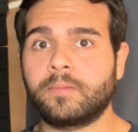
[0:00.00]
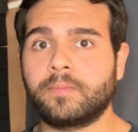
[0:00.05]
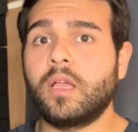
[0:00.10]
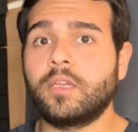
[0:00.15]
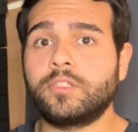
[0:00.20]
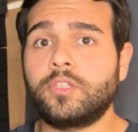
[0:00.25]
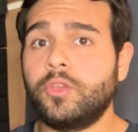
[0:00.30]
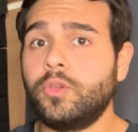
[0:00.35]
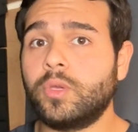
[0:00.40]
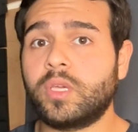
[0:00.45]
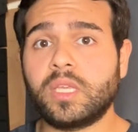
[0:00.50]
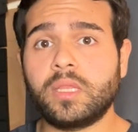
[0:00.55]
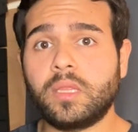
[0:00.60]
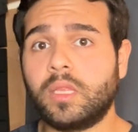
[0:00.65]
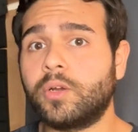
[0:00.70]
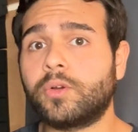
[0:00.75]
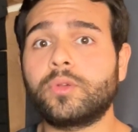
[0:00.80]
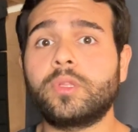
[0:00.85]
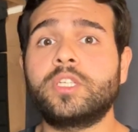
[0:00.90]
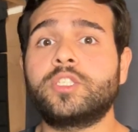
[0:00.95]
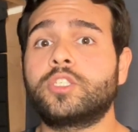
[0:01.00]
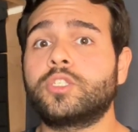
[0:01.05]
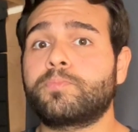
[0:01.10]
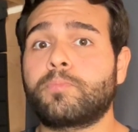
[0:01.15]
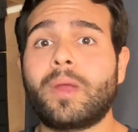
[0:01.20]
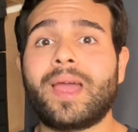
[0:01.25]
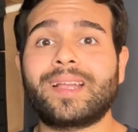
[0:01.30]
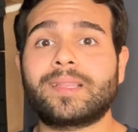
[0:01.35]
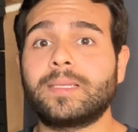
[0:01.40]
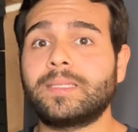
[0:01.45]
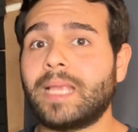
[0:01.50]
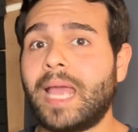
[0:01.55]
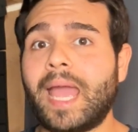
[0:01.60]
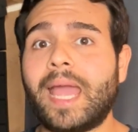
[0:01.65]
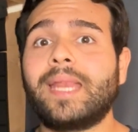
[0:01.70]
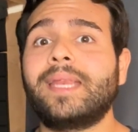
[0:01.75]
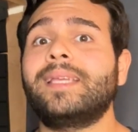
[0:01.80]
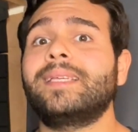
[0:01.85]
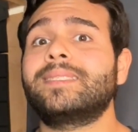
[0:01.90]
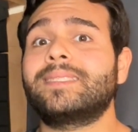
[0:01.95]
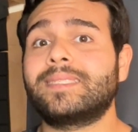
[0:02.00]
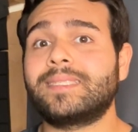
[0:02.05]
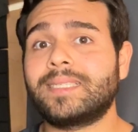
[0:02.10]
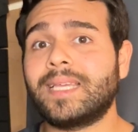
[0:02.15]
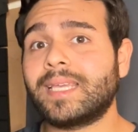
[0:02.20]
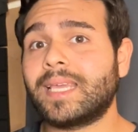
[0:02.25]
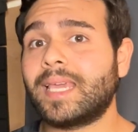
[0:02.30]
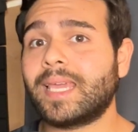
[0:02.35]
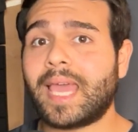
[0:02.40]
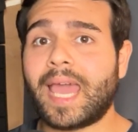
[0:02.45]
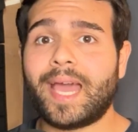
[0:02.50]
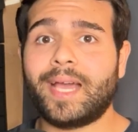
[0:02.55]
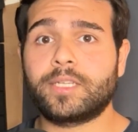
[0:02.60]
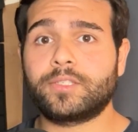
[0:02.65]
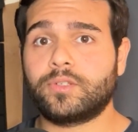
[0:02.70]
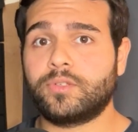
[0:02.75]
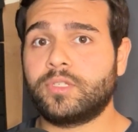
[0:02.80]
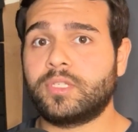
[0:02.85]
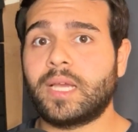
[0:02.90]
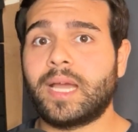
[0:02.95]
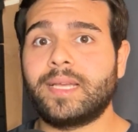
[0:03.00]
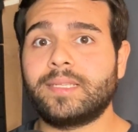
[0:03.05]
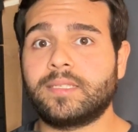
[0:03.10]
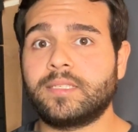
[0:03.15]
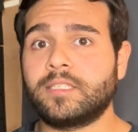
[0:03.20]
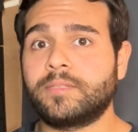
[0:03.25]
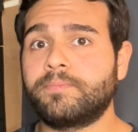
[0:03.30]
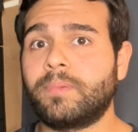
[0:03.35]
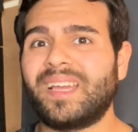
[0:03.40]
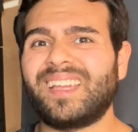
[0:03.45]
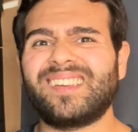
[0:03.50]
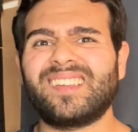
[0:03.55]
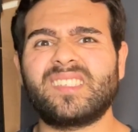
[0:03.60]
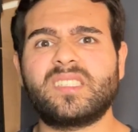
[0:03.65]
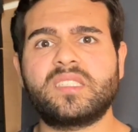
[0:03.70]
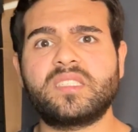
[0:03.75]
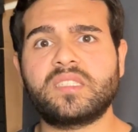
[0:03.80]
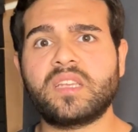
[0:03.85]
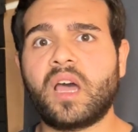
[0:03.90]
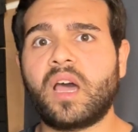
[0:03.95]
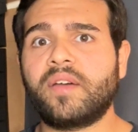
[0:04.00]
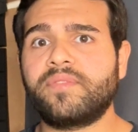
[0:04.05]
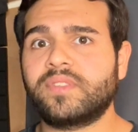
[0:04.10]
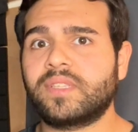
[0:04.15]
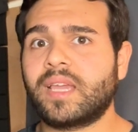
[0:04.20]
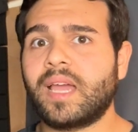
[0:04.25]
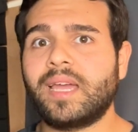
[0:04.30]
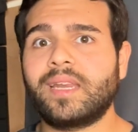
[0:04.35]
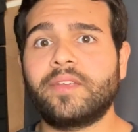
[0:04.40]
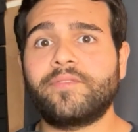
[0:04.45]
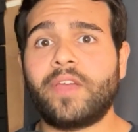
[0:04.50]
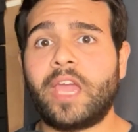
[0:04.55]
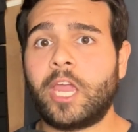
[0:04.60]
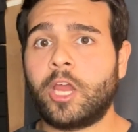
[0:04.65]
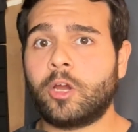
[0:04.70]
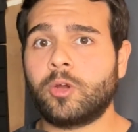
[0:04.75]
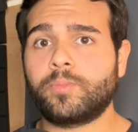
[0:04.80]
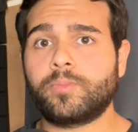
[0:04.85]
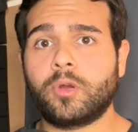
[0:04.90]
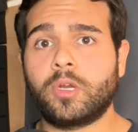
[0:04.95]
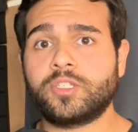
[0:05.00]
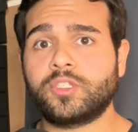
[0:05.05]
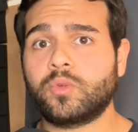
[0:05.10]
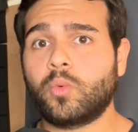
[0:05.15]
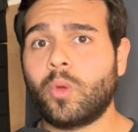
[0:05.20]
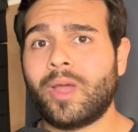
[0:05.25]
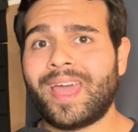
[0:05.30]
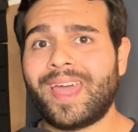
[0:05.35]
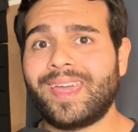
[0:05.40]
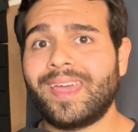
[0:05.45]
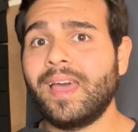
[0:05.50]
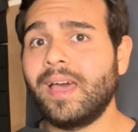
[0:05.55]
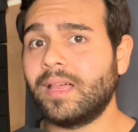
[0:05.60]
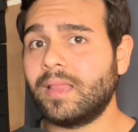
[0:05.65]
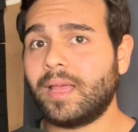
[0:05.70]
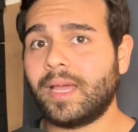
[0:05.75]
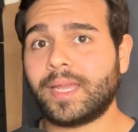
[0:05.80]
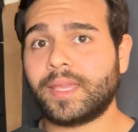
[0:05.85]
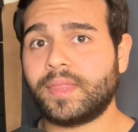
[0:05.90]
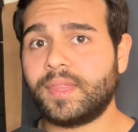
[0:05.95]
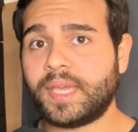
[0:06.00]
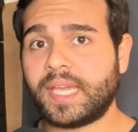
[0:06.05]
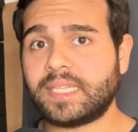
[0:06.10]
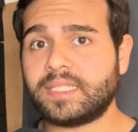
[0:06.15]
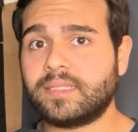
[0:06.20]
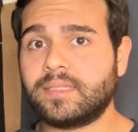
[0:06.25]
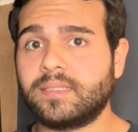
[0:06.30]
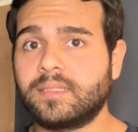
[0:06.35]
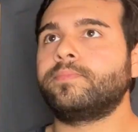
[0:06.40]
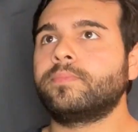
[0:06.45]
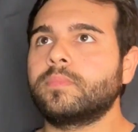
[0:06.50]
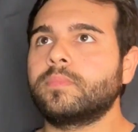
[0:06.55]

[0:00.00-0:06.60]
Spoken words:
So you can literally just practice any singing exercises, but in a soft kind of airbrushed way like this.